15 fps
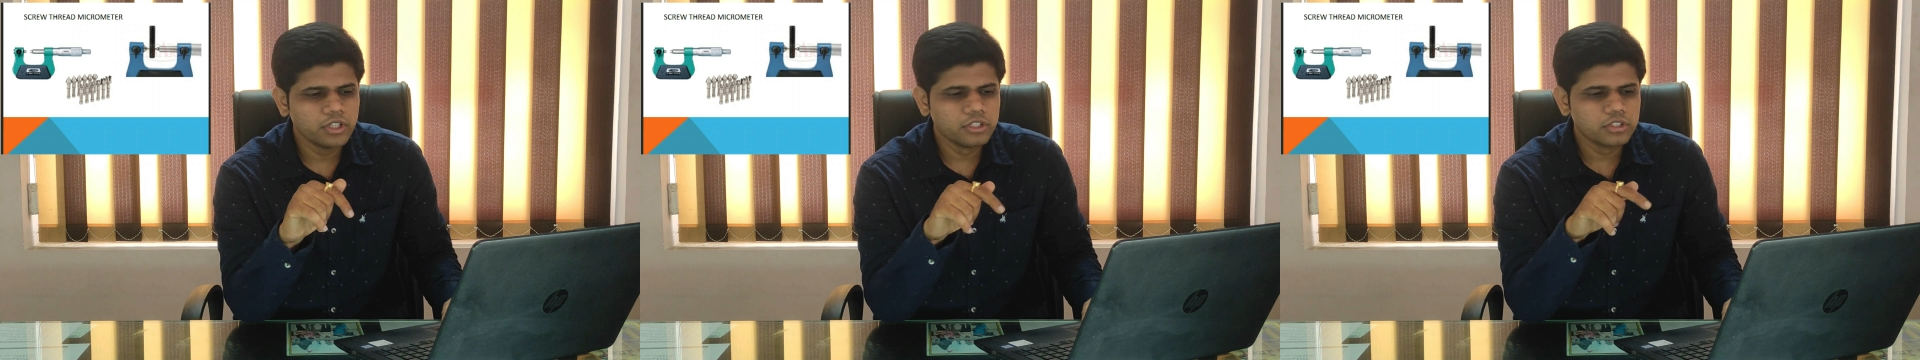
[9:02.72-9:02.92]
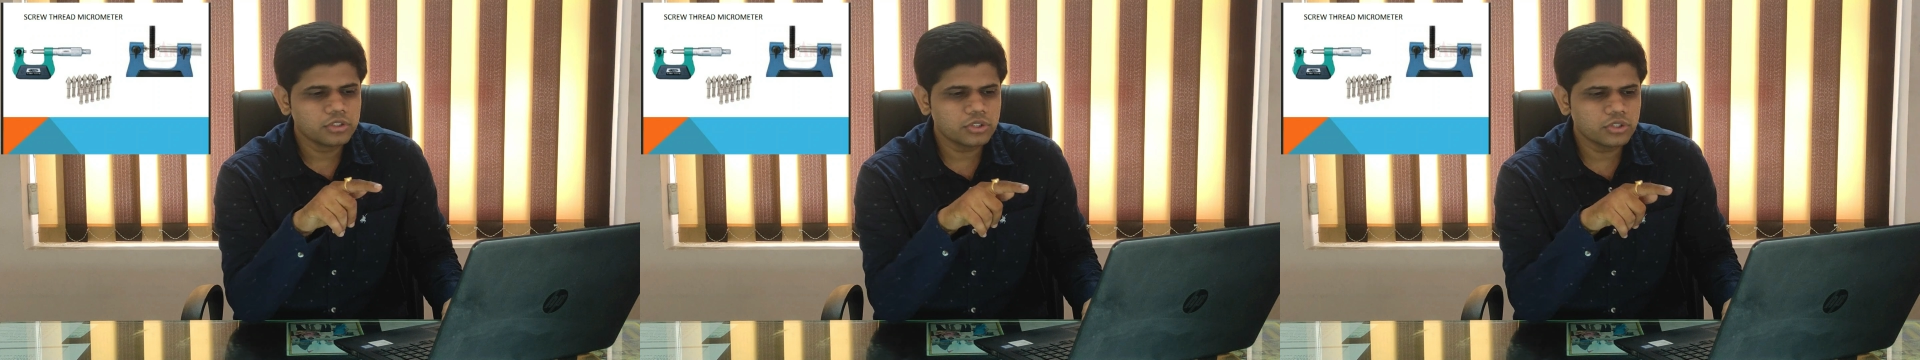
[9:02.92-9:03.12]

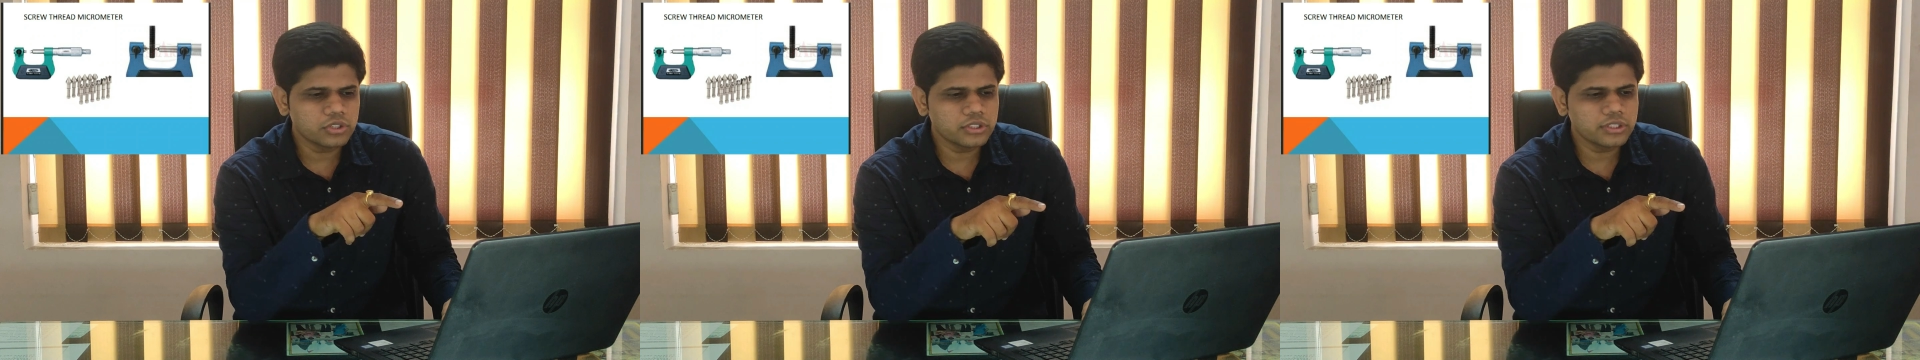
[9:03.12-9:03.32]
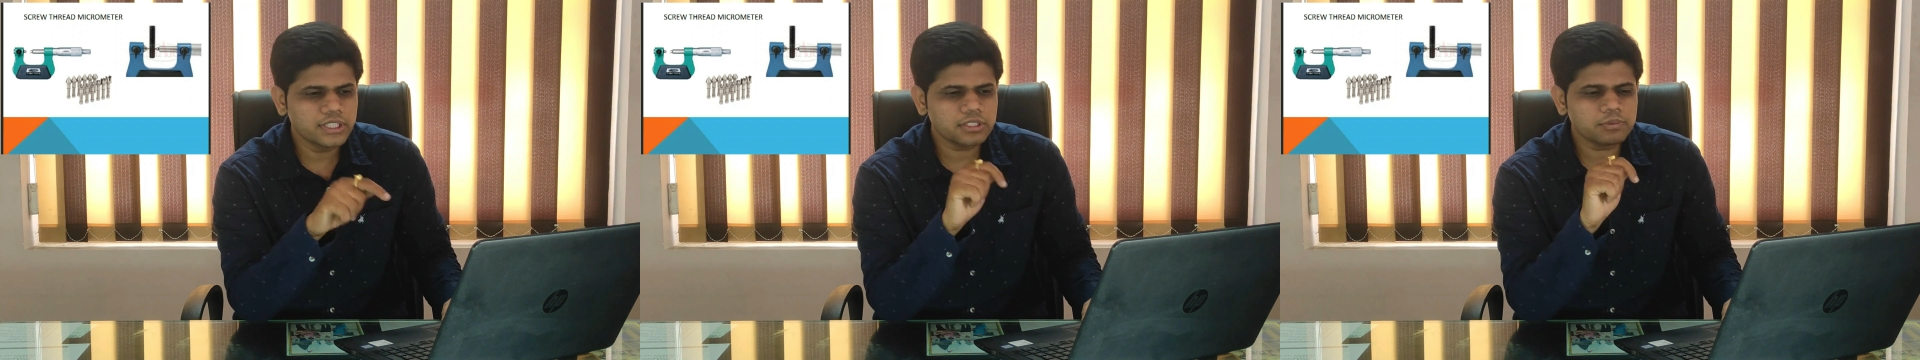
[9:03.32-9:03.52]

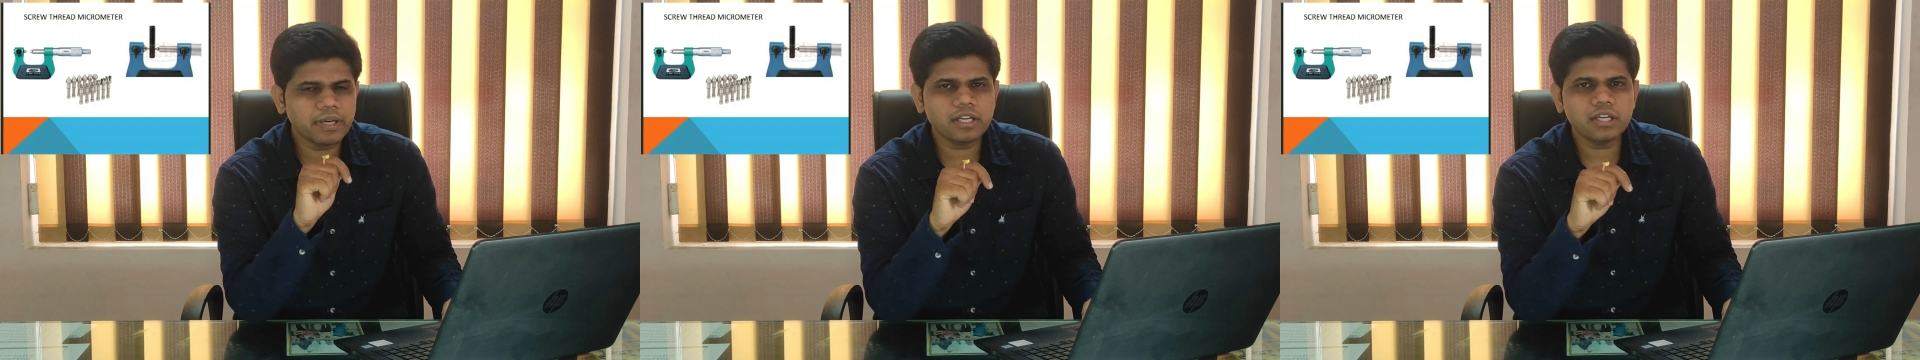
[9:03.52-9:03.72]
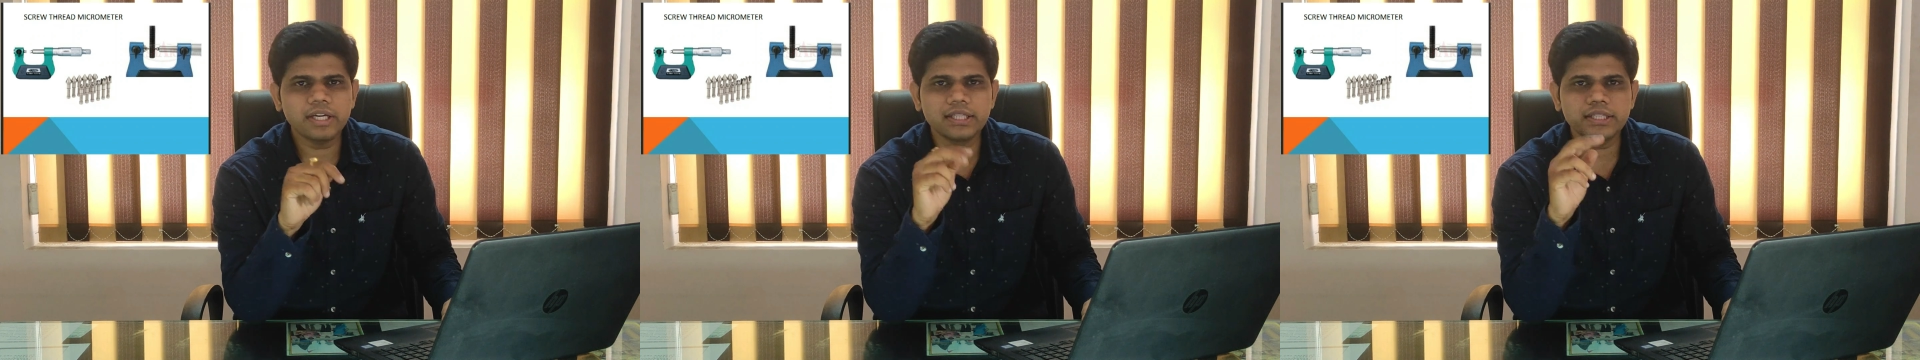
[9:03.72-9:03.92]
So
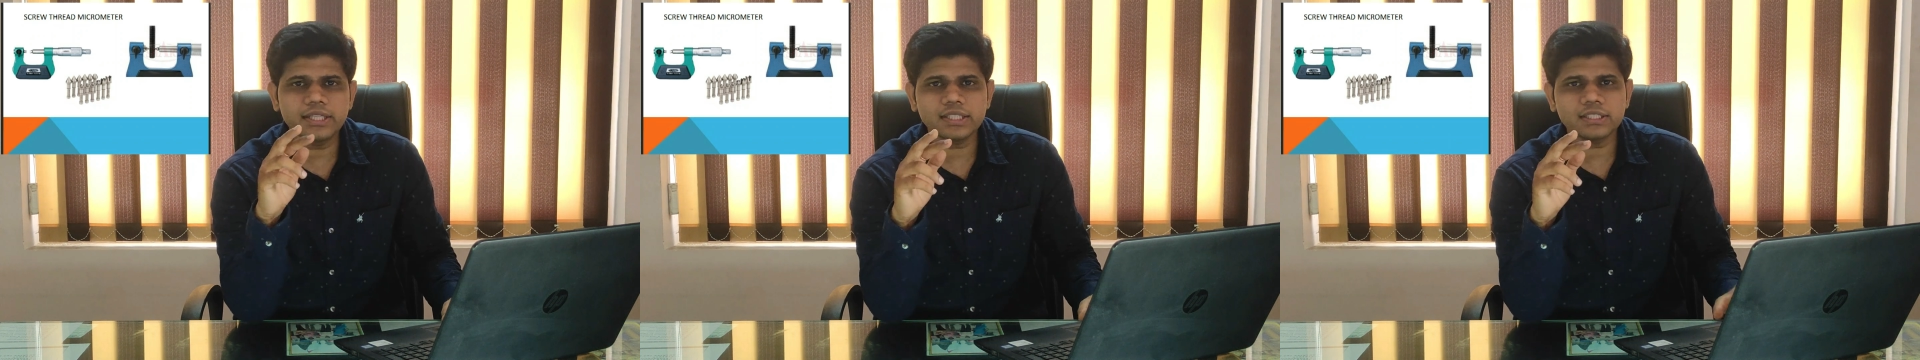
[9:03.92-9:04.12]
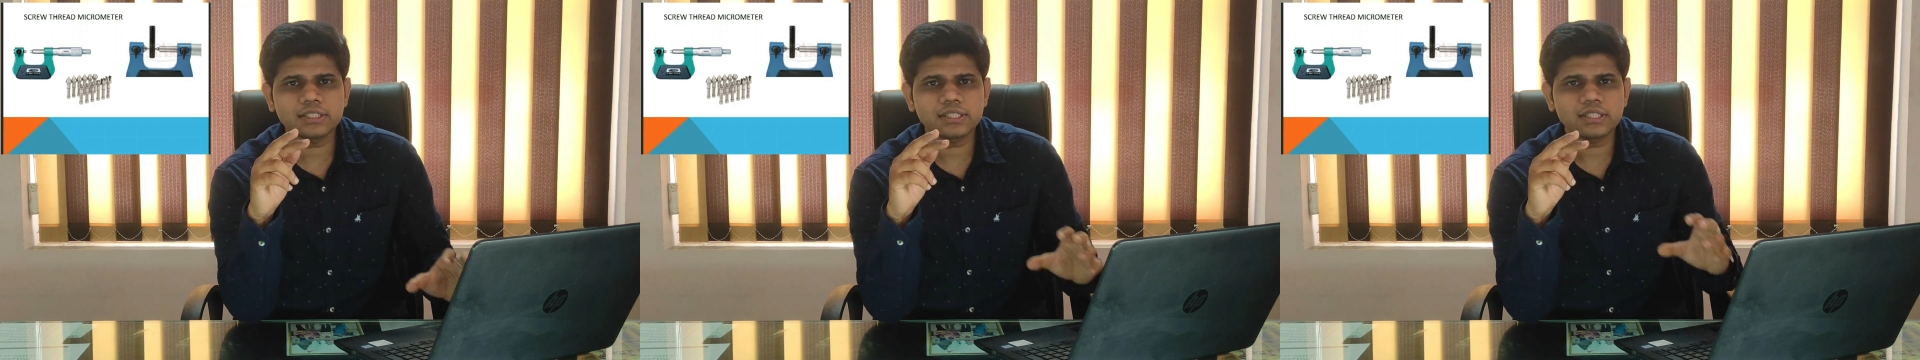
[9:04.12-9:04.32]
in
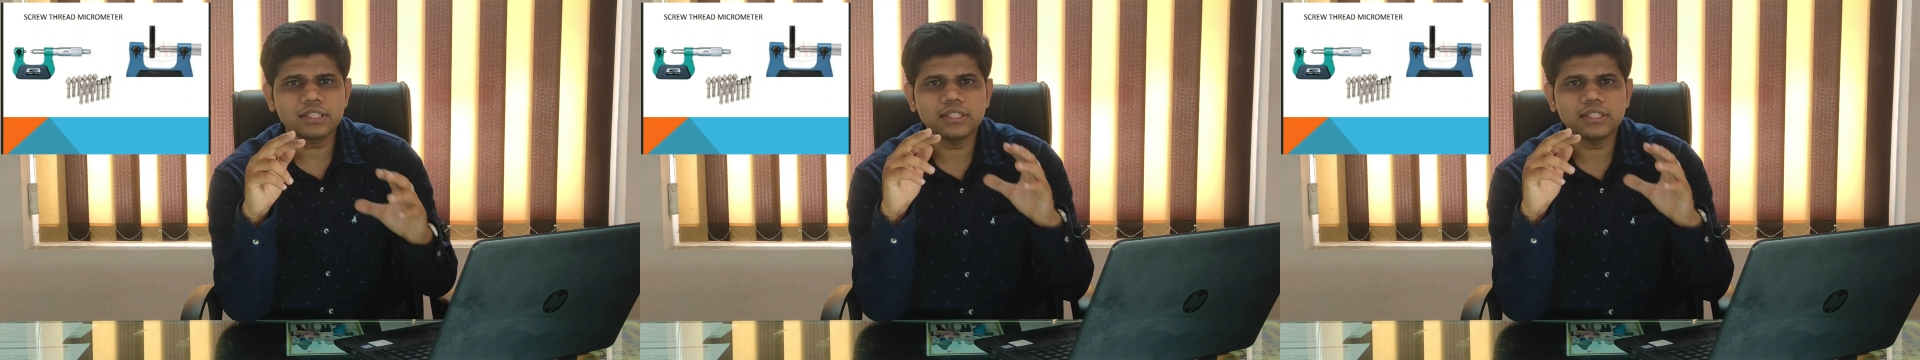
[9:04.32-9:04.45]
this